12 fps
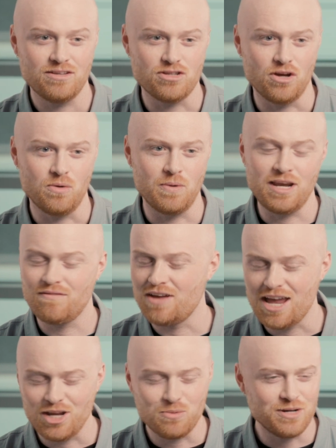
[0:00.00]
So
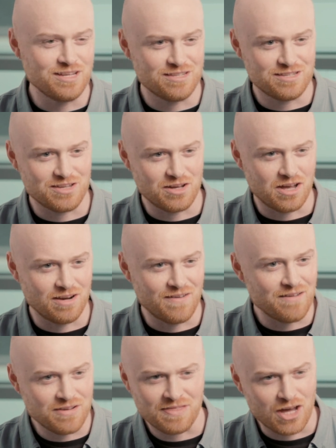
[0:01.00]
whenever anyone is kind
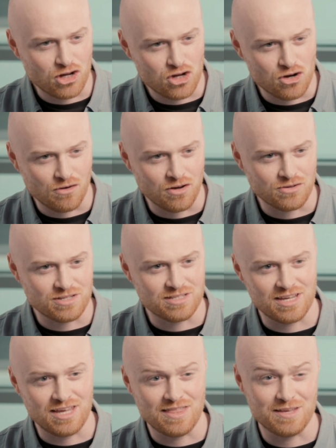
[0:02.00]
of having that curiosity,